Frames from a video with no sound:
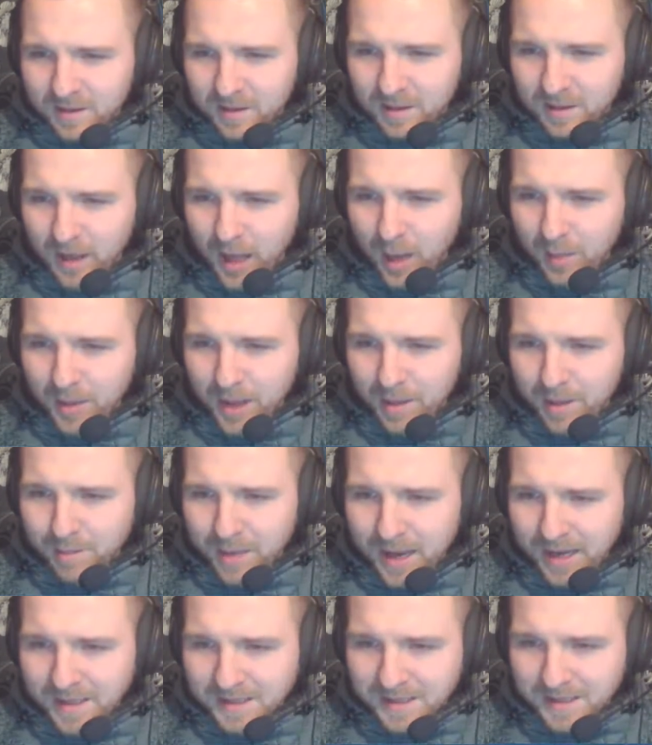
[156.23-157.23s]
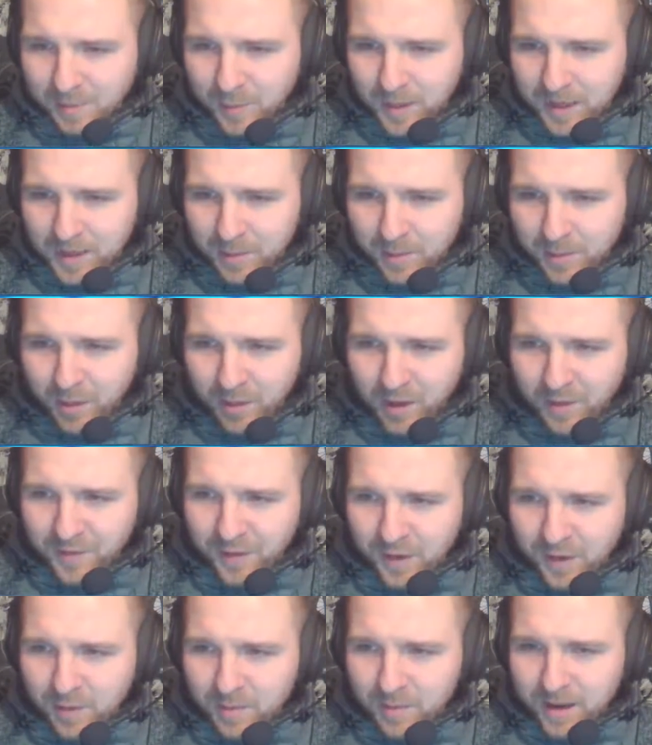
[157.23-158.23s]
I'll be amazed if we can pull off
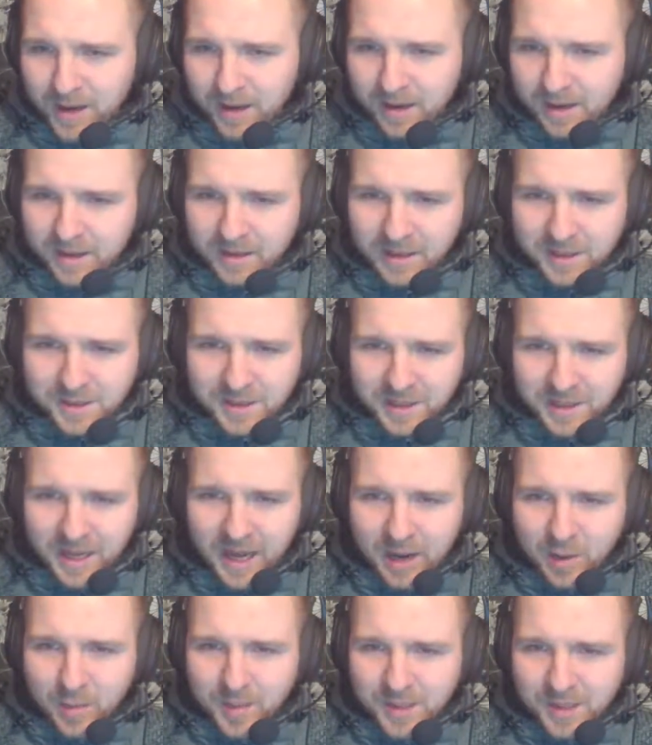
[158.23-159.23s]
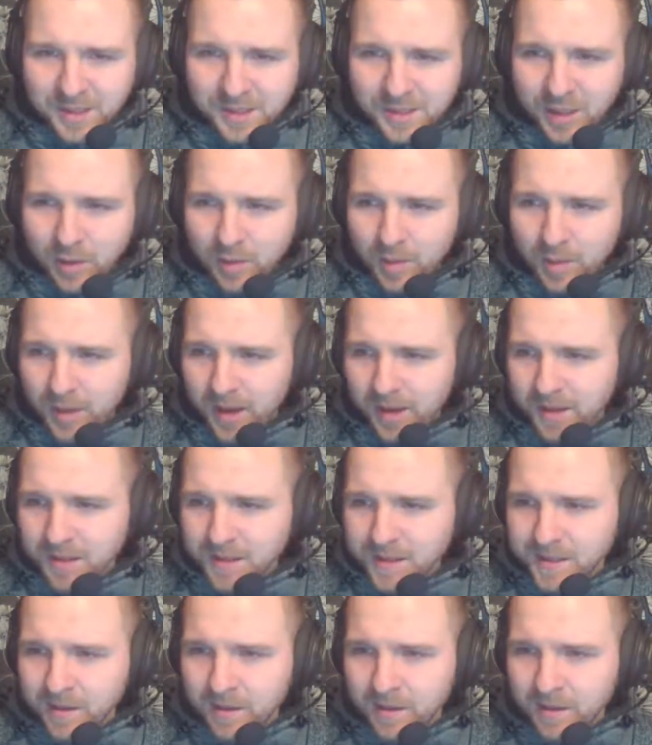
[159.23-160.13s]
a comeback. Literally, I will be so amazed.